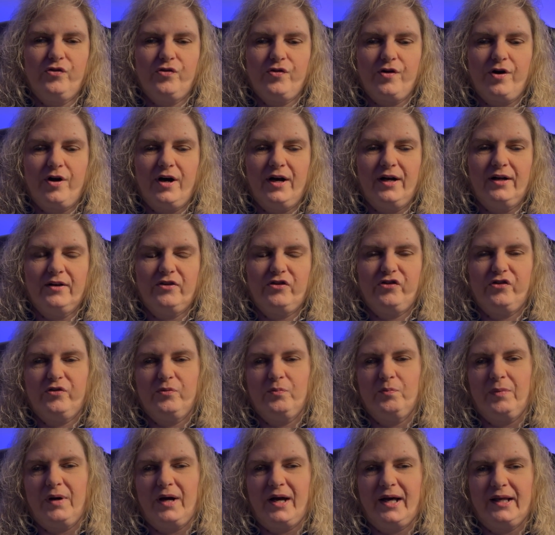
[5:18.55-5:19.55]
thoughts,
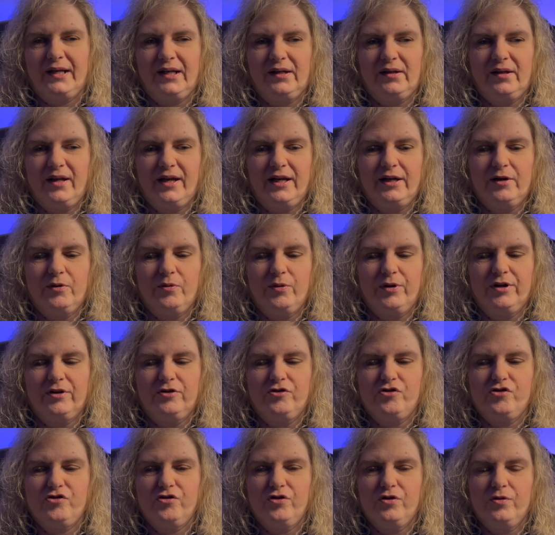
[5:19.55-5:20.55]
body
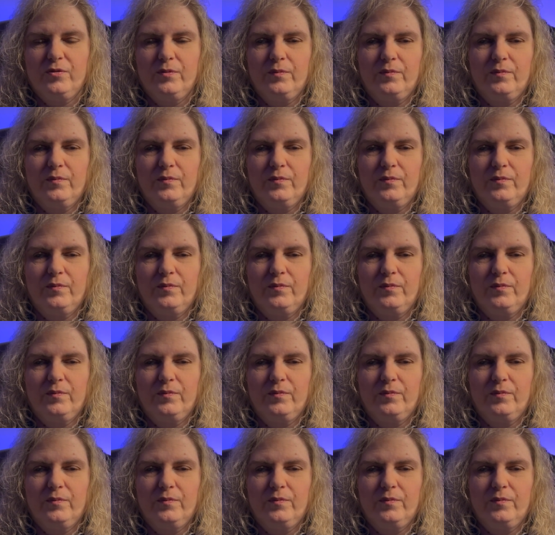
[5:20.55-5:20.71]
language,